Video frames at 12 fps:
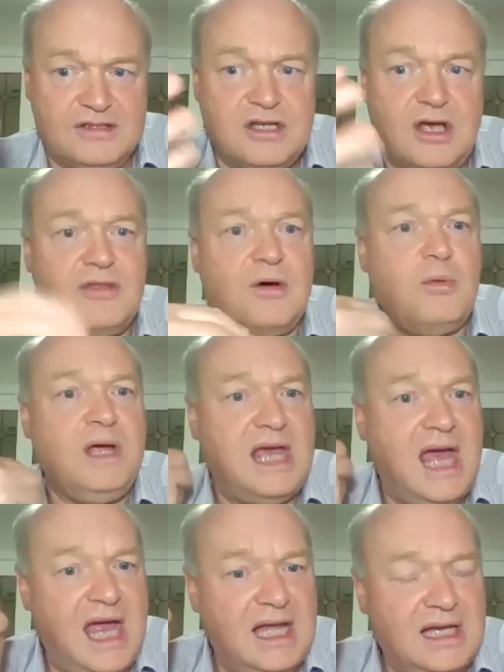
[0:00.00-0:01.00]
so that we
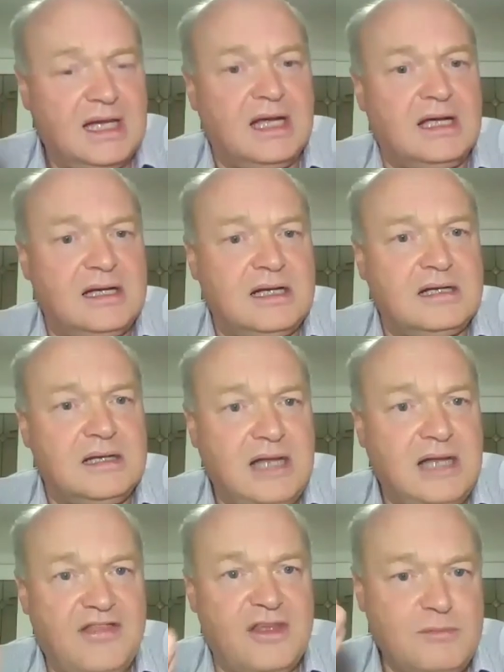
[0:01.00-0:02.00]
can
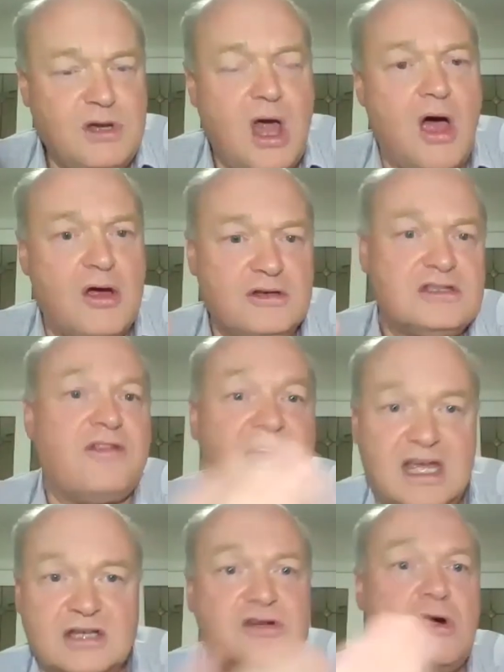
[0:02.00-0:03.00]
let them know, so
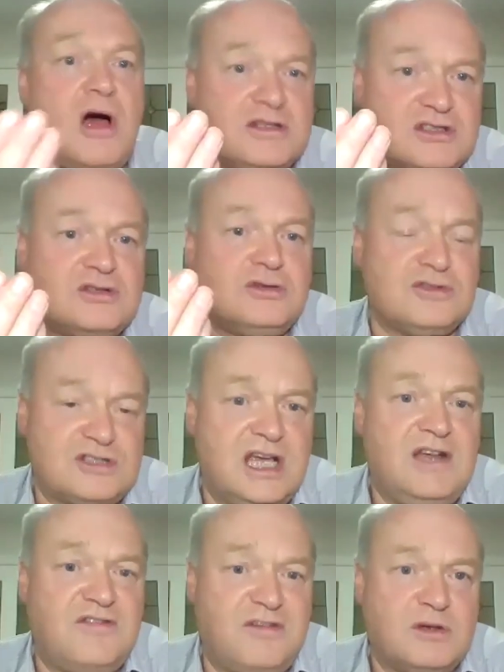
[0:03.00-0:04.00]
they can try and source
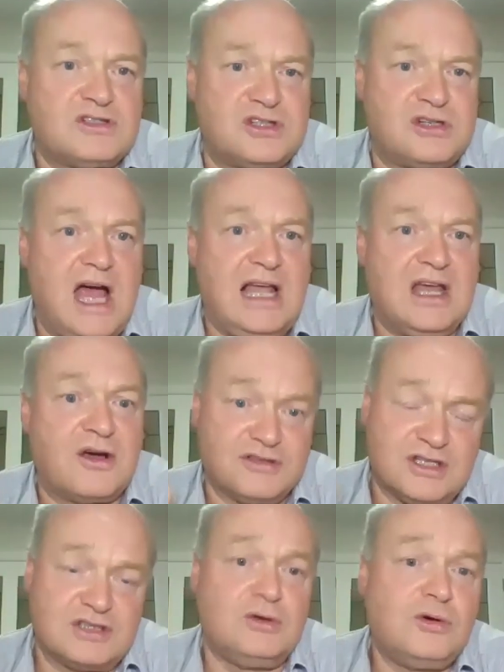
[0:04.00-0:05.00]
seed from Australia,
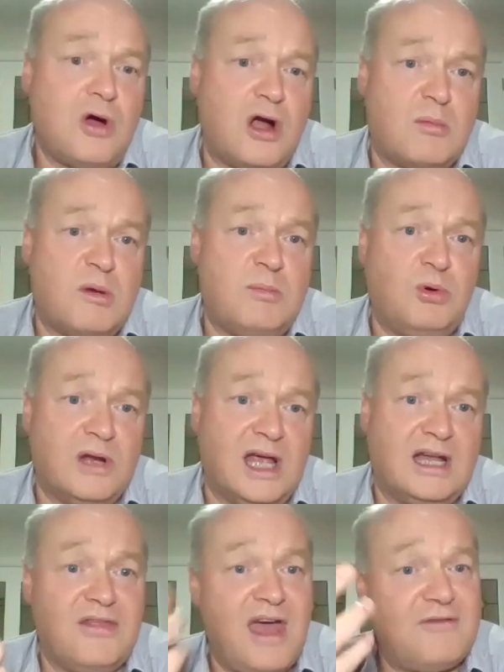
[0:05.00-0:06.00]
because it's all got to be brought
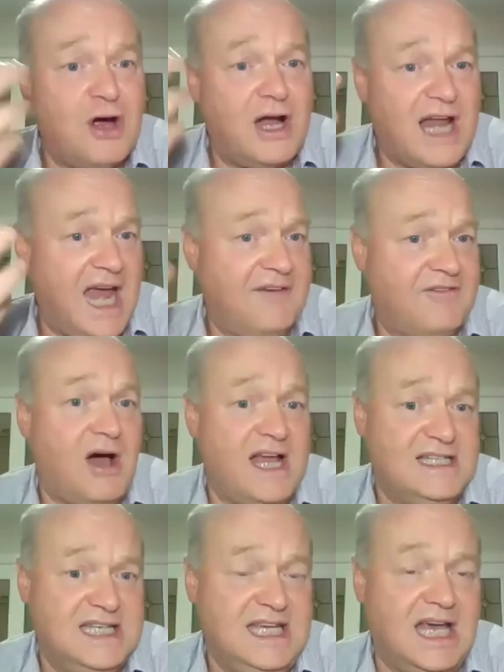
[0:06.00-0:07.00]
in, and they've got to have an
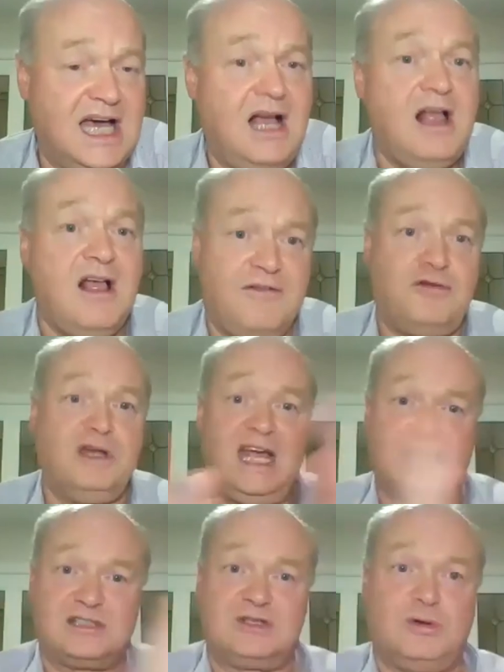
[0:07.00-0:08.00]
idea for
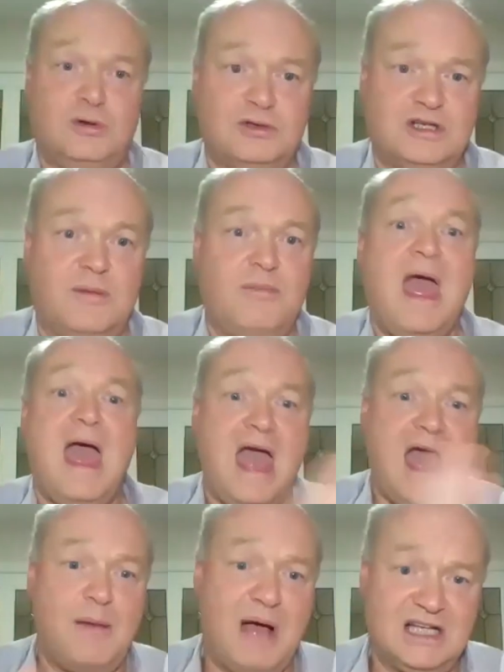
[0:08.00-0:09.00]
next autumn
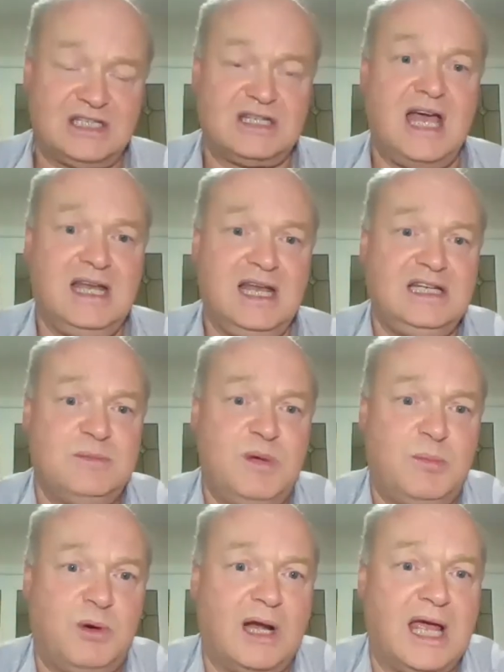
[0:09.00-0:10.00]
how much they need to
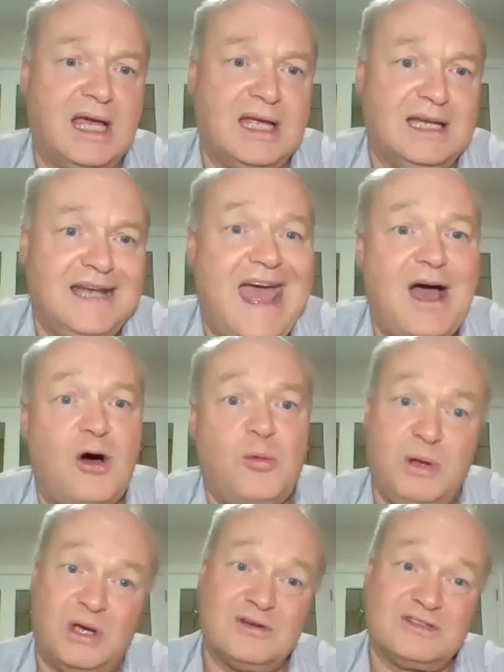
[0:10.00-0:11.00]
be bringing in
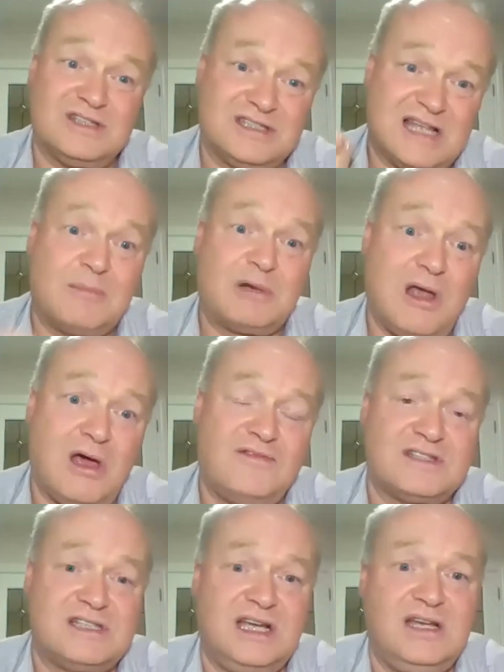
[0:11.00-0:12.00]
now, because the
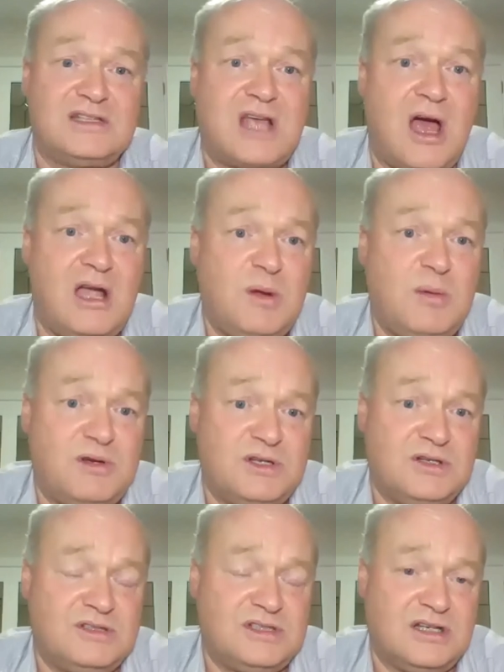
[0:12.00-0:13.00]
subclover seed is going to be
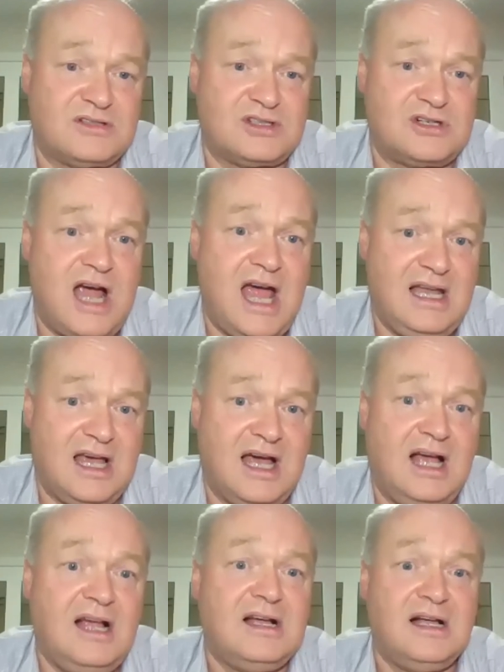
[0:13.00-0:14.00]
produced in
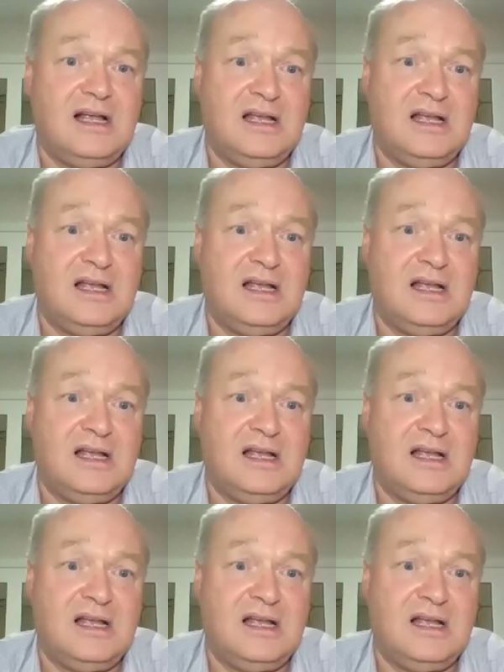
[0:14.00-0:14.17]
Australia,